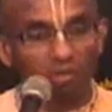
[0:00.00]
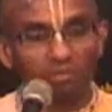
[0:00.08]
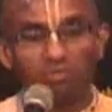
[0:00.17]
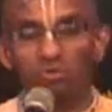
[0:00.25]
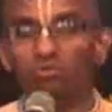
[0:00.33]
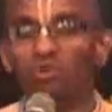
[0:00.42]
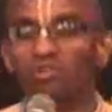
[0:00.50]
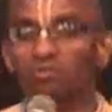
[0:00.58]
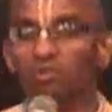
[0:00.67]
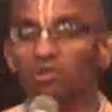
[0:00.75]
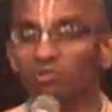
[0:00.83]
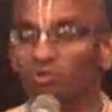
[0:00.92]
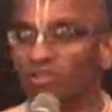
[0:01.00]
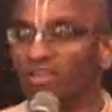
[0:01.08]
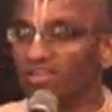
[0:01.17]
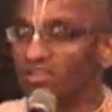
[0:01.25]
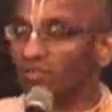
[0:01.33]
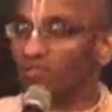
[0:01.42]
uh, those who are spiritual,
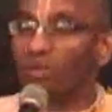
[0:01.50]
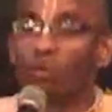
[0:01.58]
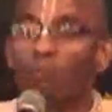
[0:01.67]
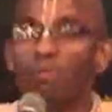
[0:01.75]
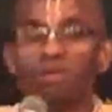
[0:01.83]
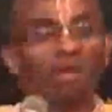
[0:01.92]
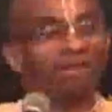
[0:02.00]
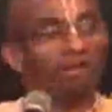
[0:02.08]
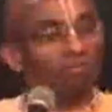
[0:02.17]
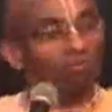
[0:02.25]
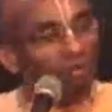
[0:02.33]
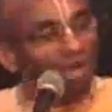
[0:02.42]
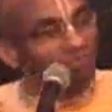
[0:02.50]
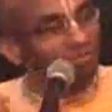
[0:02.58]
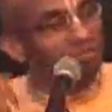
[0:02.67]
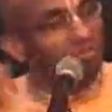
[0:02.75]
yes, we are open-minded. We want to have some